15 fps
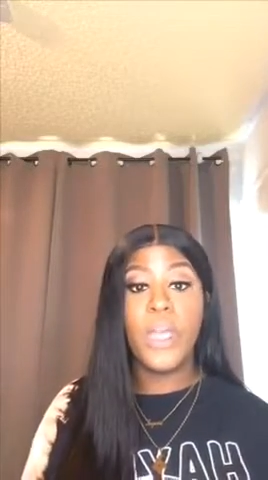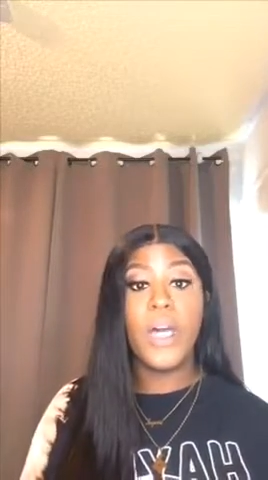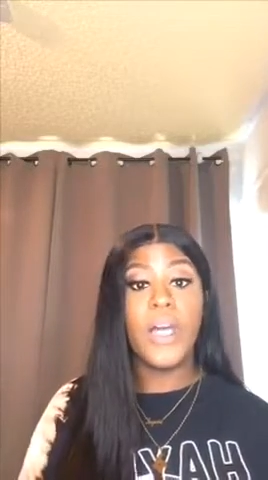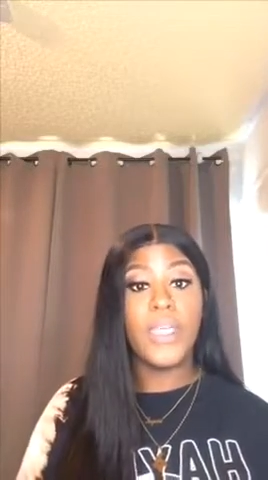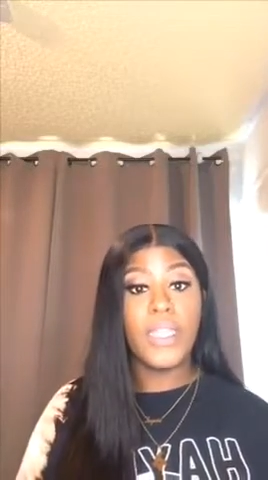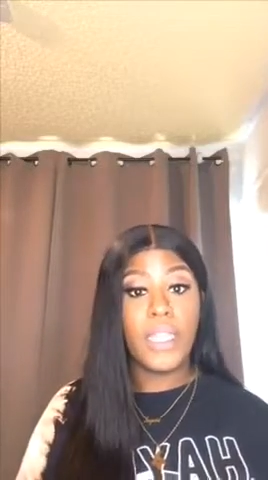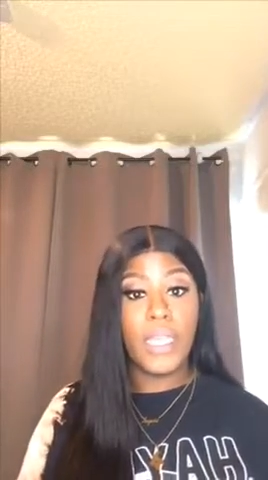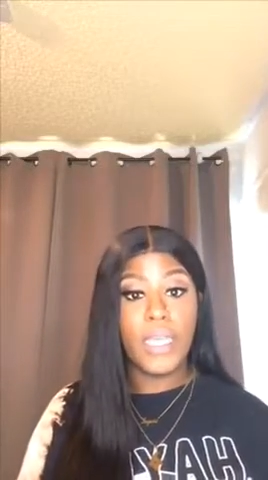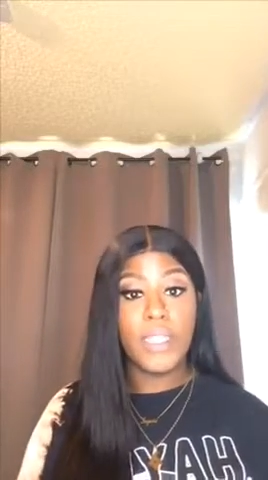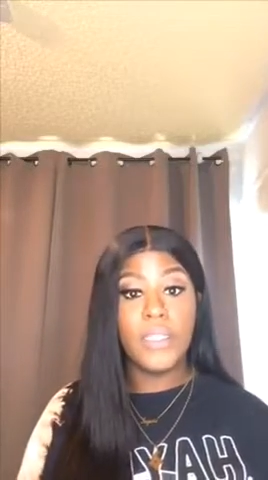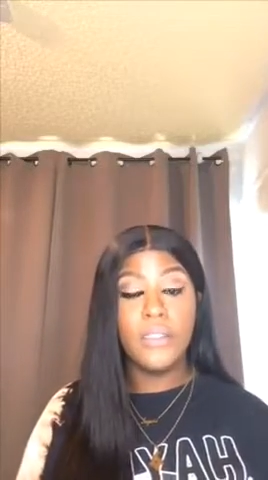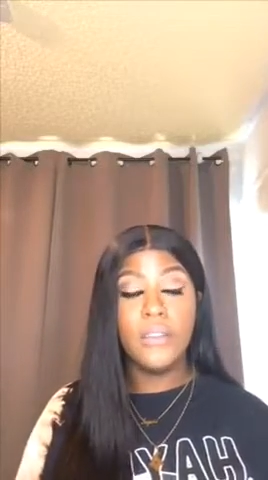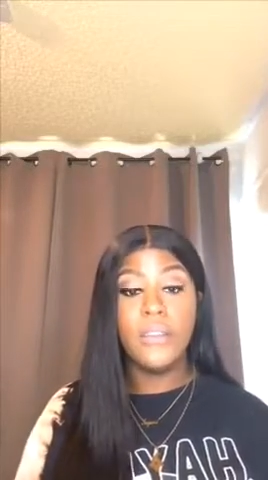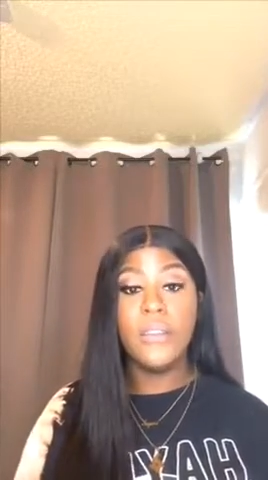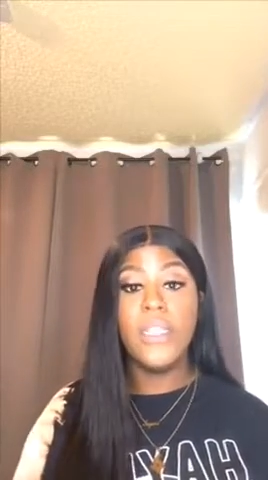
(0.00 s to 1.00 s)

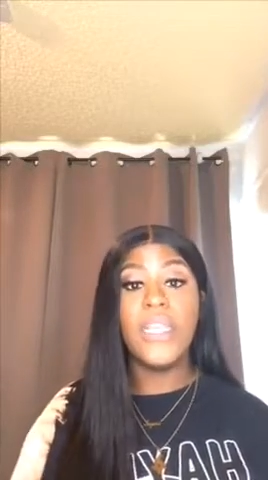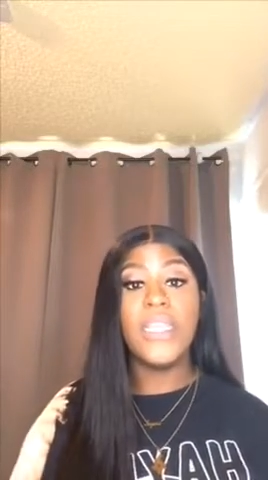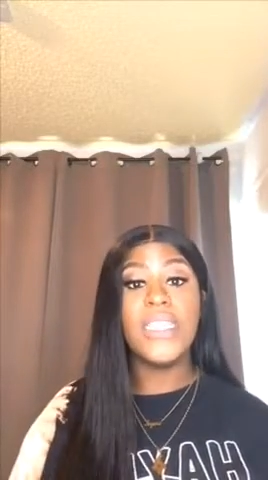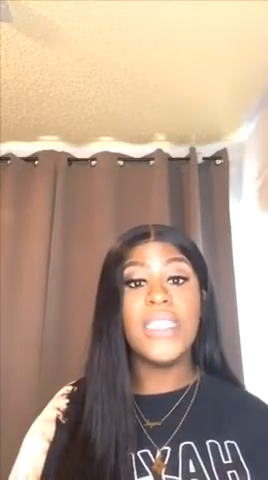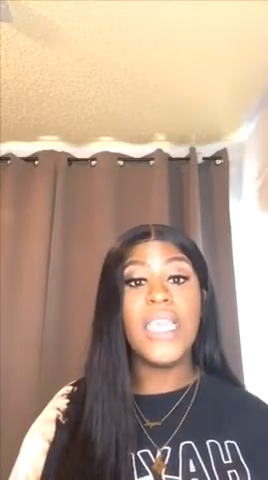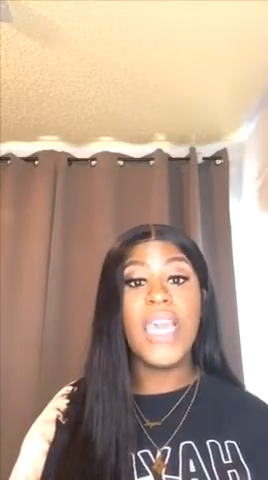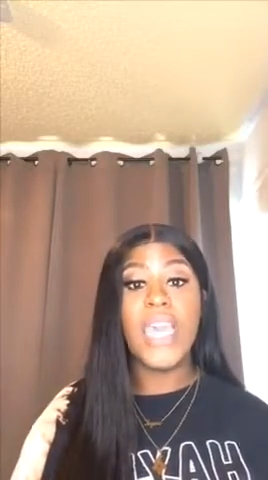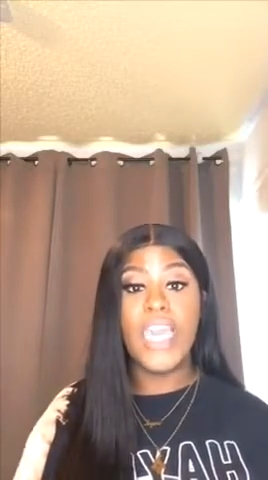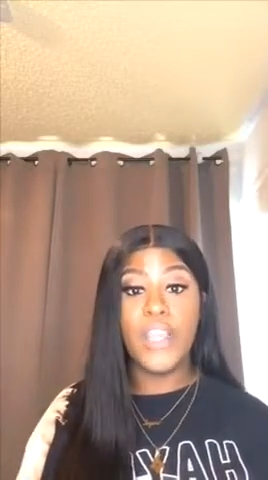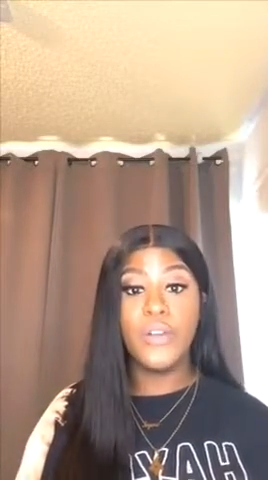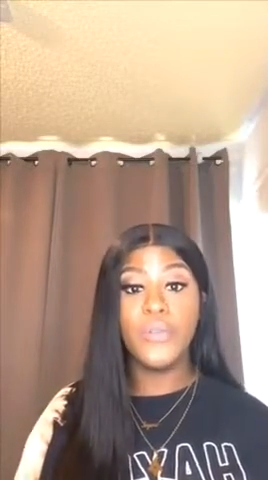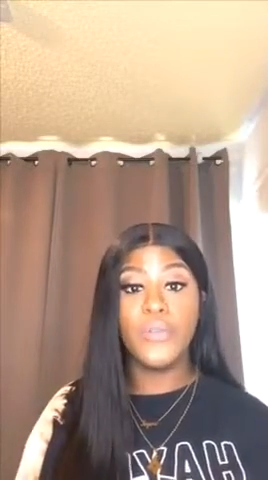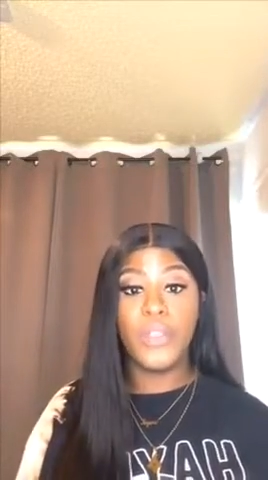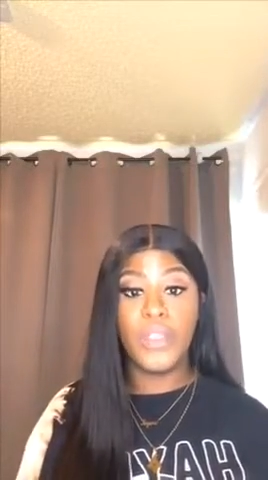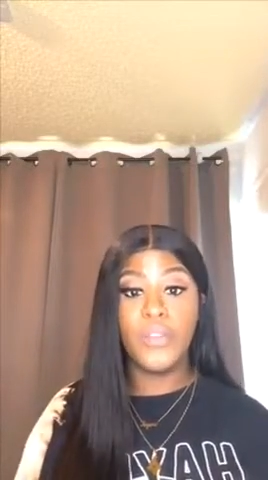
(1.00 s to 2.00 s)
Again, it's
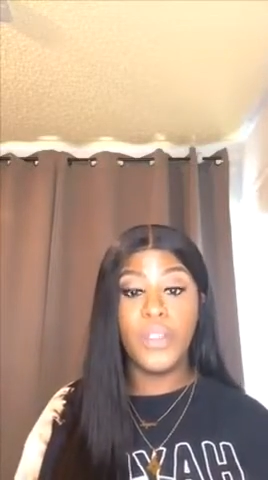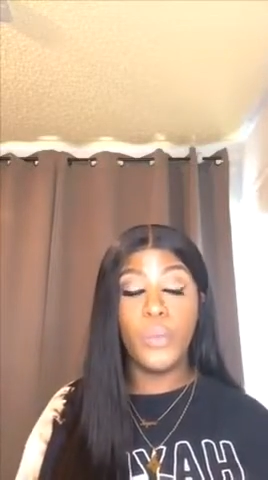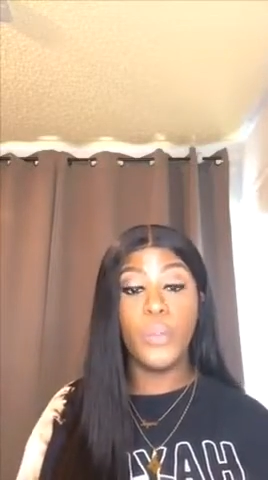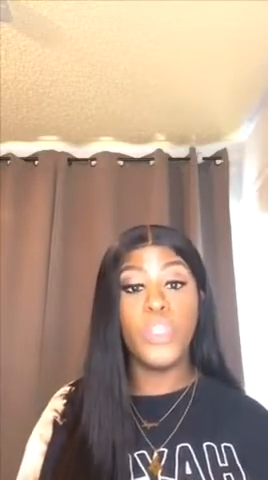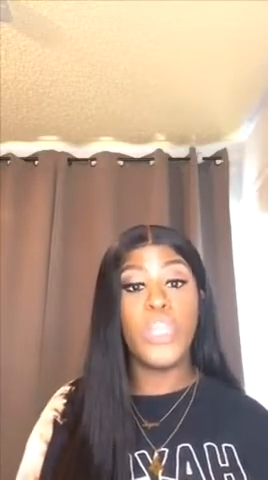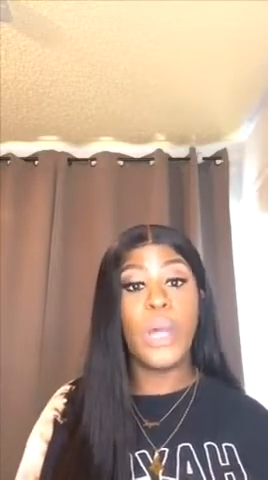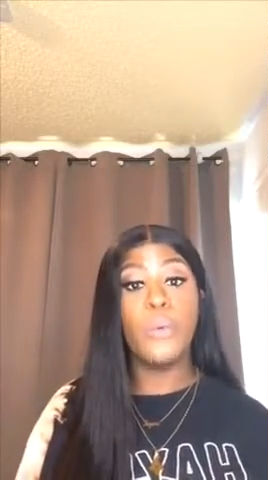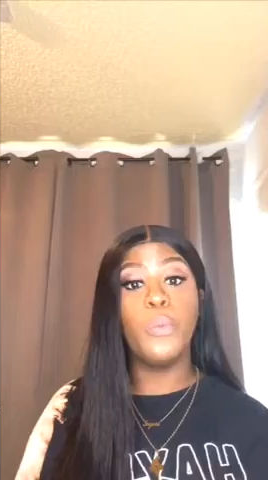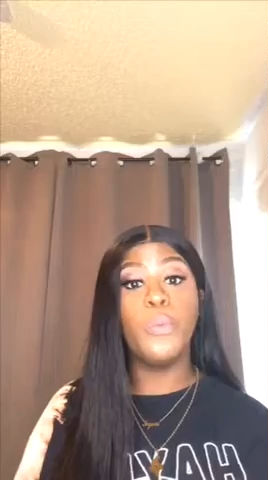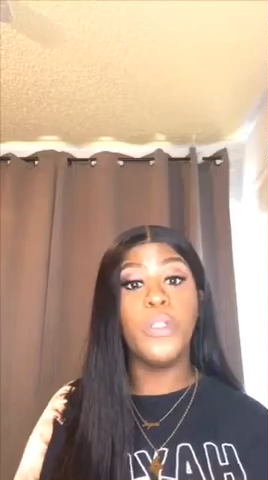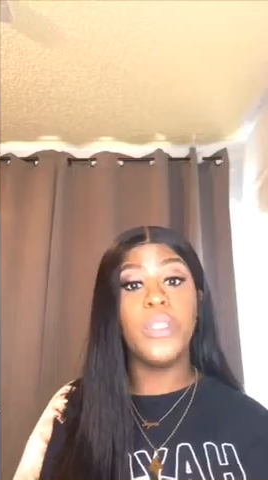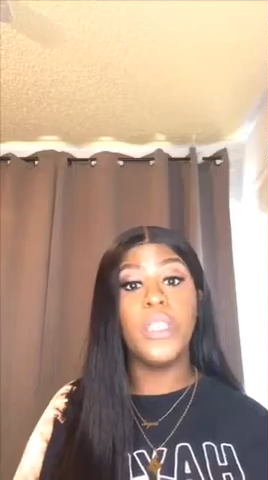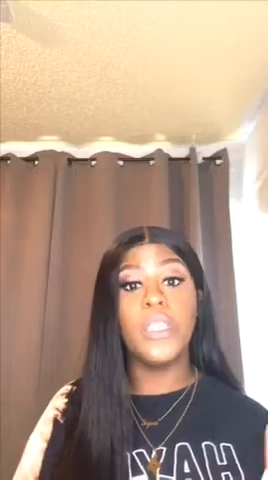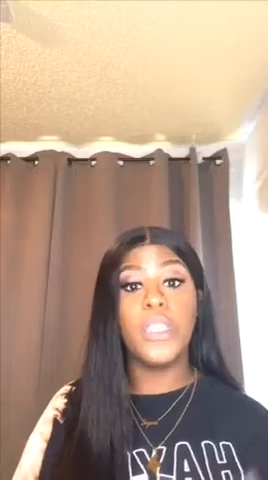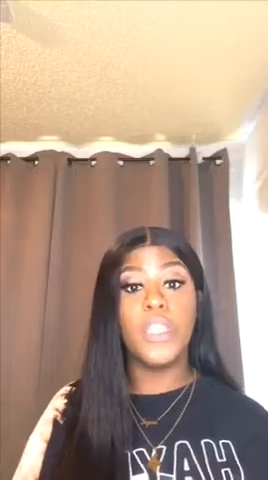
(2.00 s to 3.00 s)
Hair ViVi, which I will
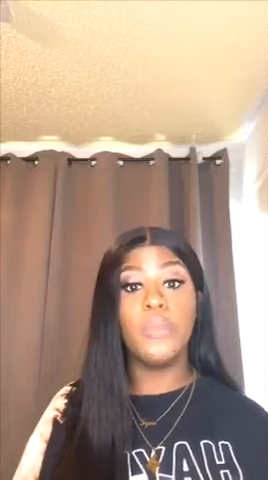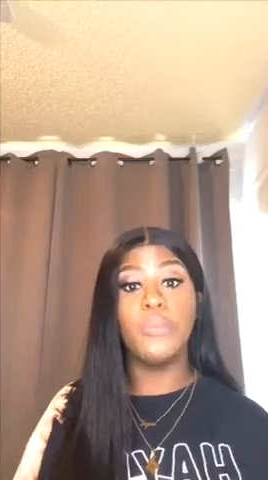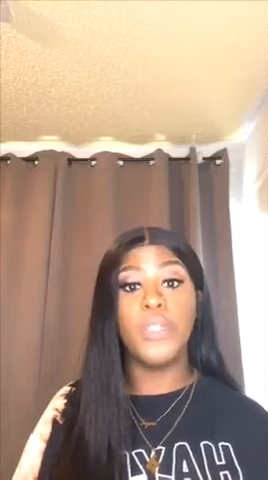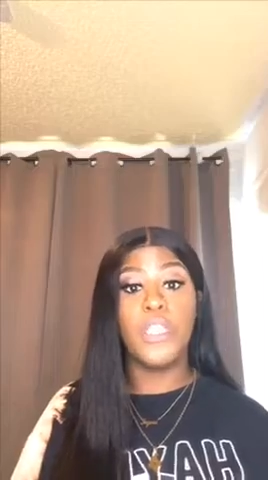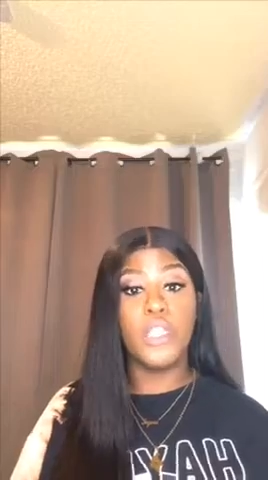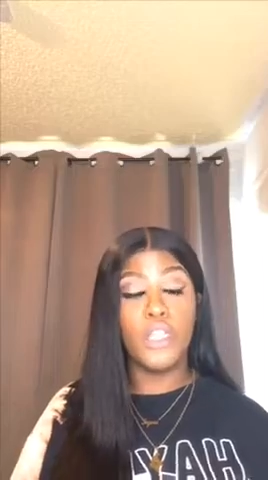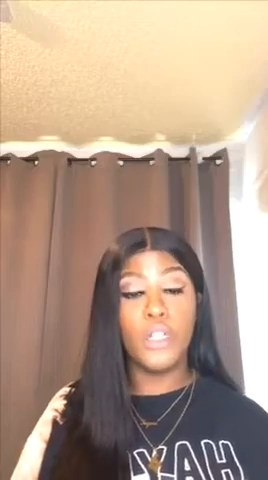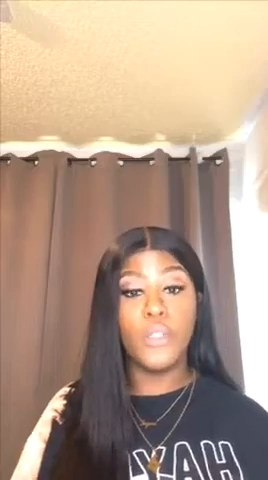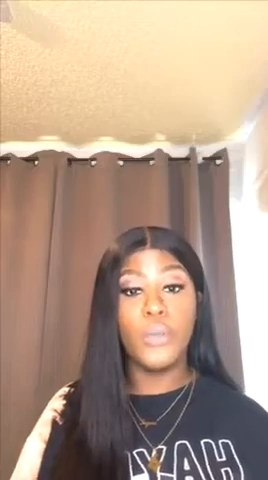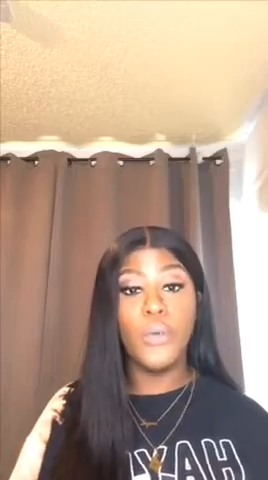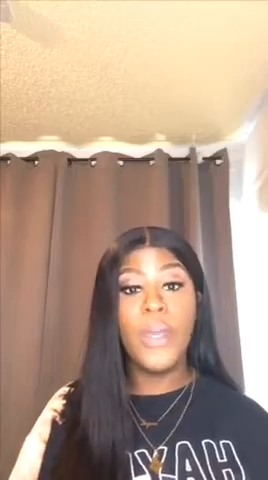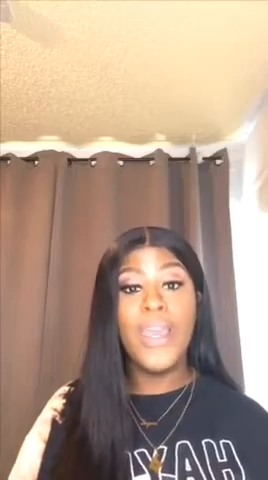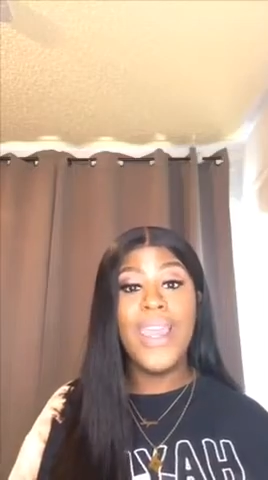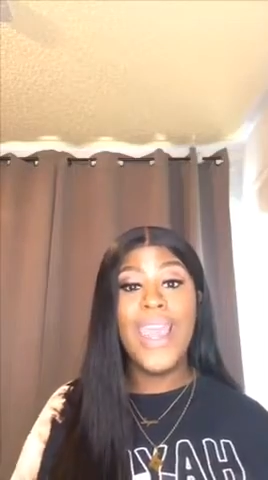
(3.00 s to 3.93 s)
put the link below,